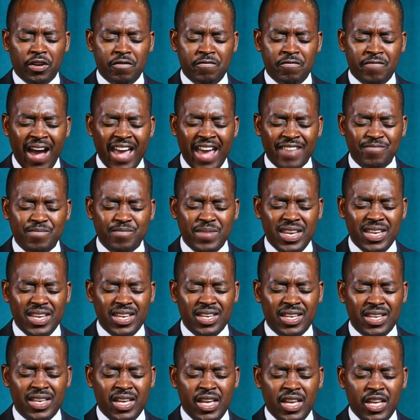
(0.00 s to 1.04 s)
revive
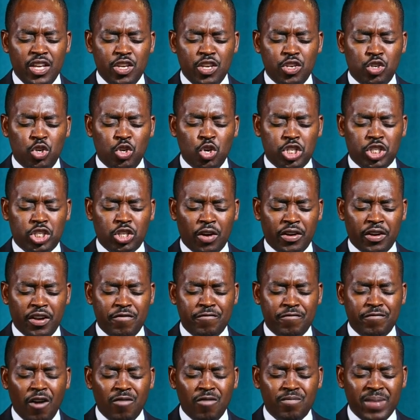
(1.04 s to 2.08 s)
me, you shall
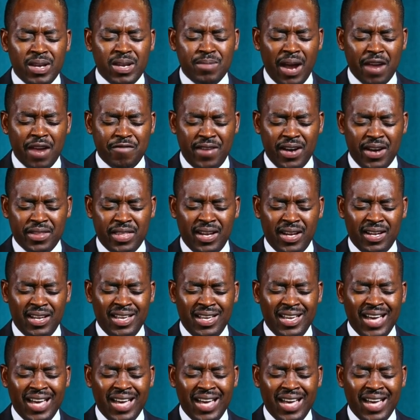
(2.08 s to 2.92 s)
reform me, my Father.